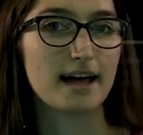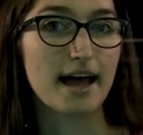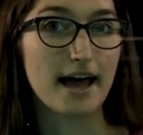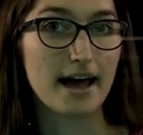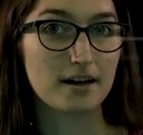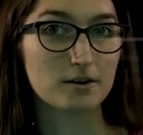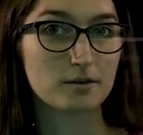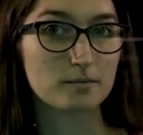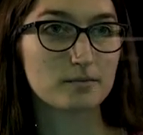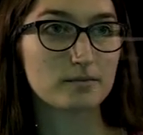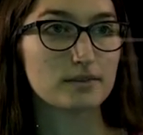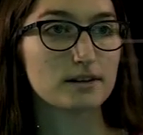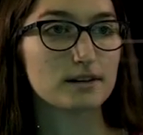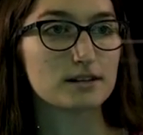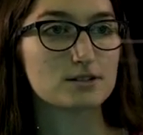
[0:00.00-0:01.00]
Atom
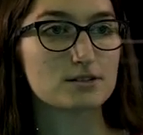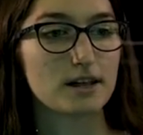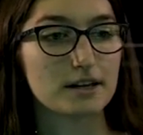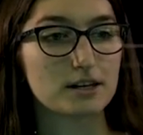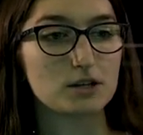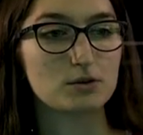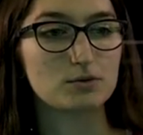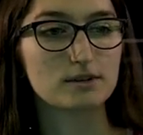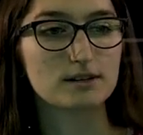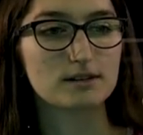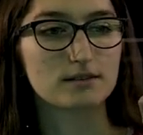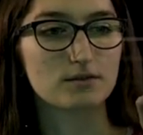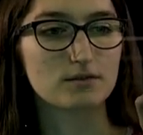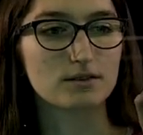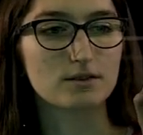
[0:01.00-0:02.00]
is like
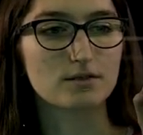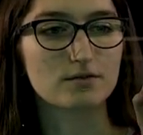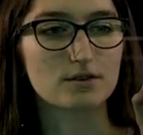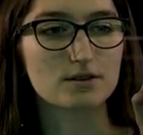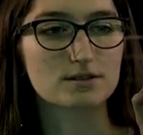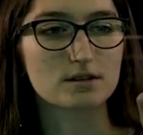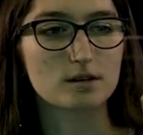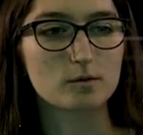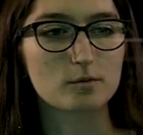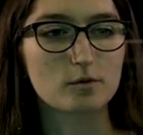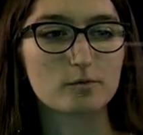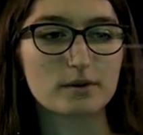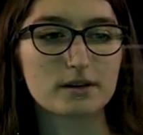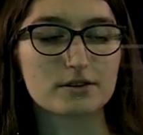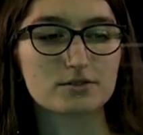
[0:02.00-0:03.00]
unit with the first syllable
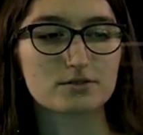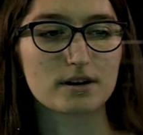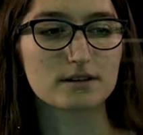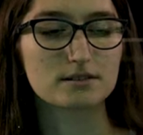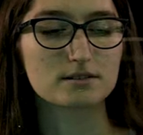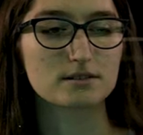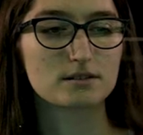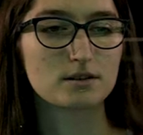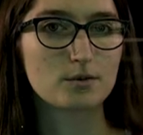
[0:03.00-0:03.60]
being stressed.